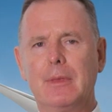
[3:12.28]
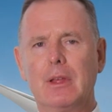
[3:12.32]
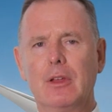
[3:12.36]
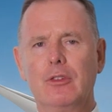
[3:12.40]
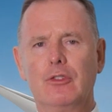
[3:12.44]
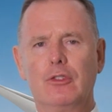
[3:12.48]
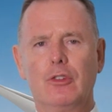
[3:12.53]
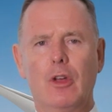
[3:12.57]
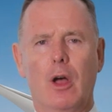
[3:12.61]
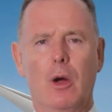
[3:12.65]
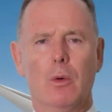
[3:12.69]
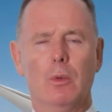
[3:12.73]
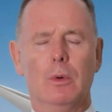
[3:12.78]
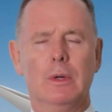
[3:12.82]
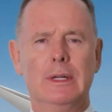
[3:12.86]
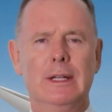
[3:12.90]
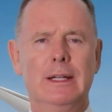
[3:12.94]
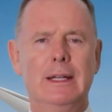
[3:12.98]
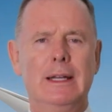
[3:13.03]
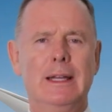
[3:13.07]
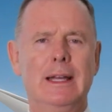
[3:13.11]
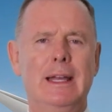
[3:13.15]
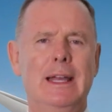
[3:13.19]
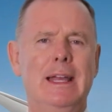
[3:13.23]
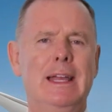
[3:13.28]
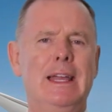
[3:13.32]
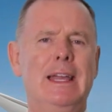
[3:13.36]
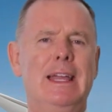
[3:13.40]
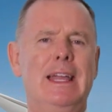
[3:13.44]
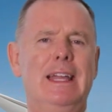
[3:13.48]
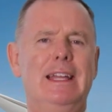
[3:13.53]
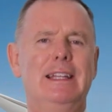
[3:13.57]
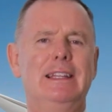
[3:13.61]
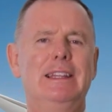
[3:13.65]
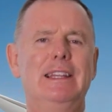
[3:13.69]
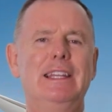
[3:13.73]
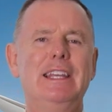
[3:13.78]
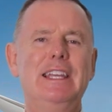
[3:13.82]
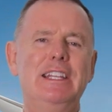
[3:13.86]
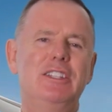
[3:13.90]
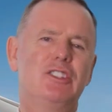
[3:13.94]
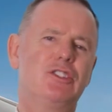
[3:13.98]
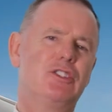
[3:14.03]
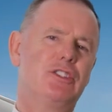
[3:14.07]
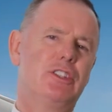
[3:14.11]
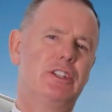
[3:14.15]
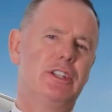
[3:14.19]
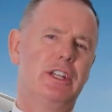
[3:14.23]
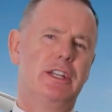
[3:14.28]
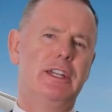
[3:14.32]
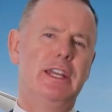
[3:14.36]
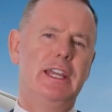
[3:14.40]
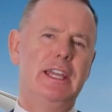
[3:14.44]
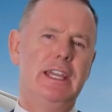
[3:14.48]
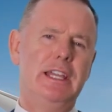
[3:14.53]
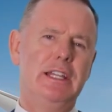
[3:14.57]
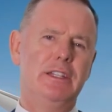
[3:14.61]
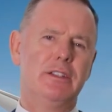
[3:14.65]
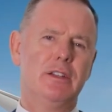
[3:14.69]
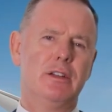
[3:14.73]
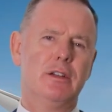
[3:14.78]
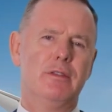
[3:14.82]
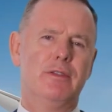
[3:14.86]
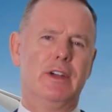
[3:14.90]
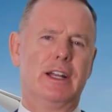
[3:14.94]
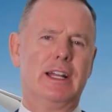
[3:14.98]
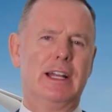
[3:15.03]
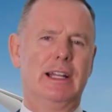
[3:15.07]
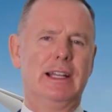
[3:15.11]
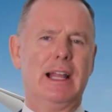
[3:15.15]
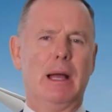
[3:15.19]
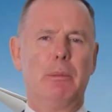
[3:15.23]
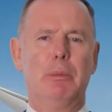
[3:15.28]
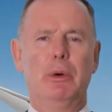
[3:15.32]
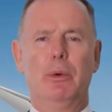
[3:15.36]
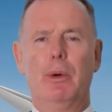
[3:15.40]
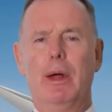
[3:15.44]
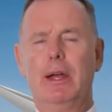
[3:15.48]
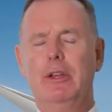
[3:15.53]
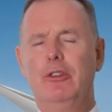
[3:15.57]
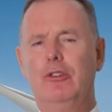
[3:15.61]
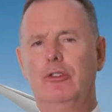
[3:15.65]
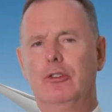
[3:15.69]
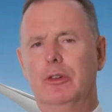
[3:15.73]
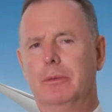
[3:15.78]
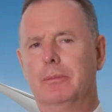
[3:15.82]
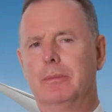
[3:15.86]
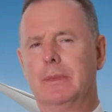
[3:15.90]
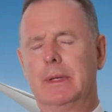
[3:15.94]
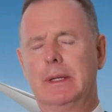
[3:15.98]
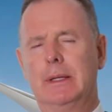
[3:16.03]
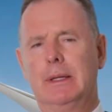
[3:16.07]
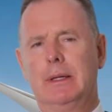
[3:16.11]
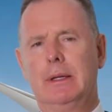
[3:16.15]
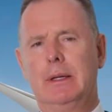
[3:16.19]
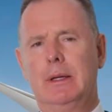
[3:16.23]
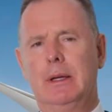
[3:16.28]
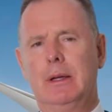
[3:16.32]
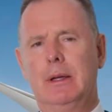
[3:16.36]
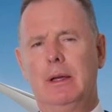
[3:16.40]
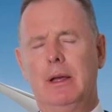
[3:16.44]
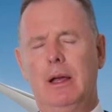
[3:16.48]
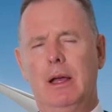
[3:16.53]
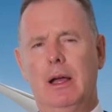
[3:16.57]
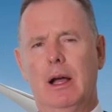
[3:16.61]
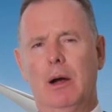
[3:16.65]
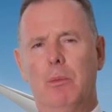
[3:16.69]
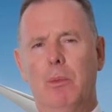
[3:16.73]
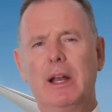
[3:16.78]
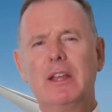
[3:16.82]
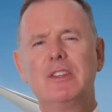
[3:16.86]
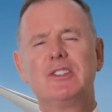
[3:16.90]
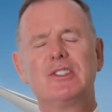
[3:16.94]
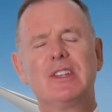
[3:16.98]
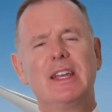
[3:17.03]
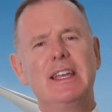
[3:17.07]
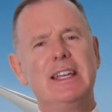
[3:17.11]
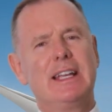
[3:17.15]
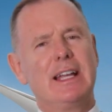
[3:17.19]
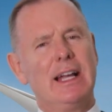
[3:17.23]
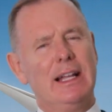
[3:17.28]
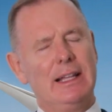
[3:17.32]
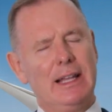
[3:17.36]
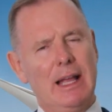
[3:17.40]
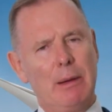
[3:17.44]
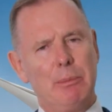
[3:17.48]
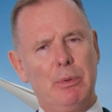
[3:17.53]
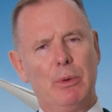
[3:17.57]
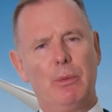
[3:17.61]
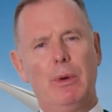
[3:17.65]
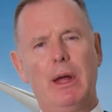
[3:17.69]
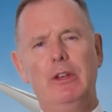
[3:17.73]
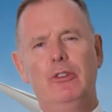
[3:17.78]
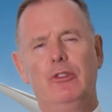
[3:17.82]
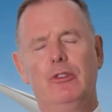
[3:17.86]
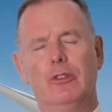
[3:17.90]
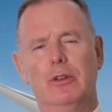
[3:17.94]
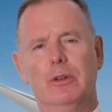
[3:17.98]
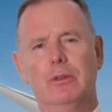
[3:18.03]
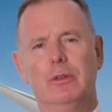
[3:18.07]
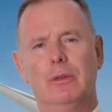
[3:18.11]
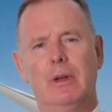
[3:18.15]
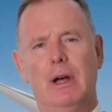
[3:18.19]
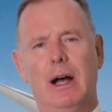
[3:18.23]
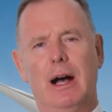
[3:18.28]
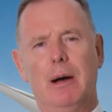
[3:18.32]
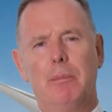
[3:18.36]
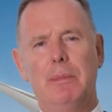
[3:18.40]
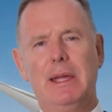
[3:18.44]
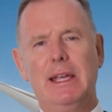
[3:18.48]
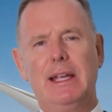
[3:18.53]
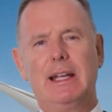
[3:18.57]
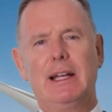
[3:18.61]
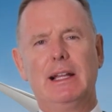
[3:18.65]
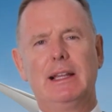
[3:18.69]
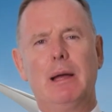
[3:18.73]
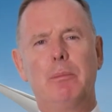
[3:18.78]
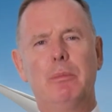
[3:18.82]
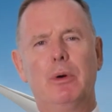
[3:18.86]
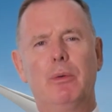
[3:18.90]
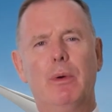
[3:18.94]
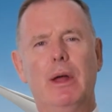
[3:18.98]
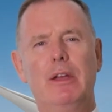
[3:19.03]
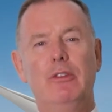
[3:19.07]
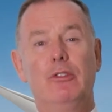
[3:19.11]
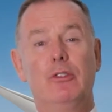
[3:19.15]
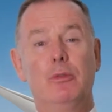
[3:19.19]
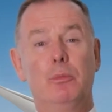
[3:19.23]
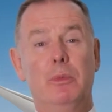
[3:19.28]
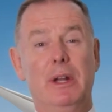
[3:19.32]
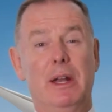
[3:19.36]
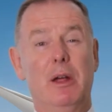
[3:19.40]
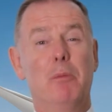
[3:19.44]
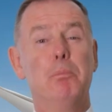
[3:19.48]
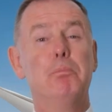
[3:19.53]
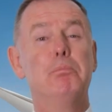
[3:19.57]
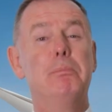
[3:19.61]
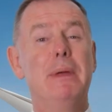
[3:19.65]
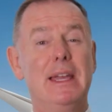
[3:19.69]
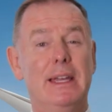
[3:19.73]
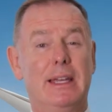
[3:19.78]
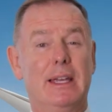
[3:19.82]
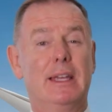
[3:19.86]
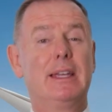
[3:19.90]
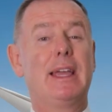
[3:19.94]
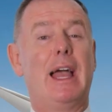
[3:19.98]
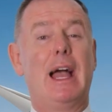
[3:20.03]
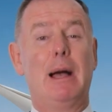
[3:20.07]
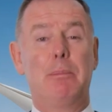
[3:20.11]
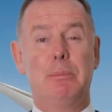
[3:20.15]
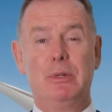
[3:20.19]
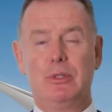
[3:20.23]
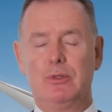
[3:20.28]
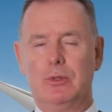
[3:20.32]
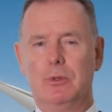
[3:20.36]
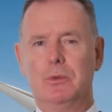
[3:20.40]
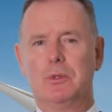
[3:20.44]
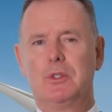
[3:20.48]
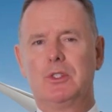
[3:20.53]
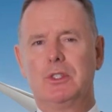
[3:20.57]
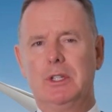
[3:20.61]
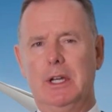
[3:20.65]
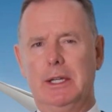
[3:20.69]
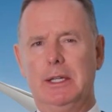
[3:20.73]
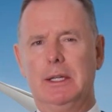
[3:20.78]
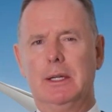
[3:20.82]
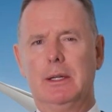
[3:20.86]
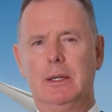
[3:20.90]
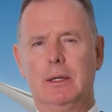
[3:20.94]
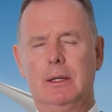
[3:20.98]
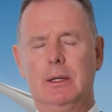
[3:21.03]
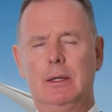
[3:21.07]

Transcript: So it leads to the need for collaboration. And when I say collaboration, I mean collaboration with a big capital C.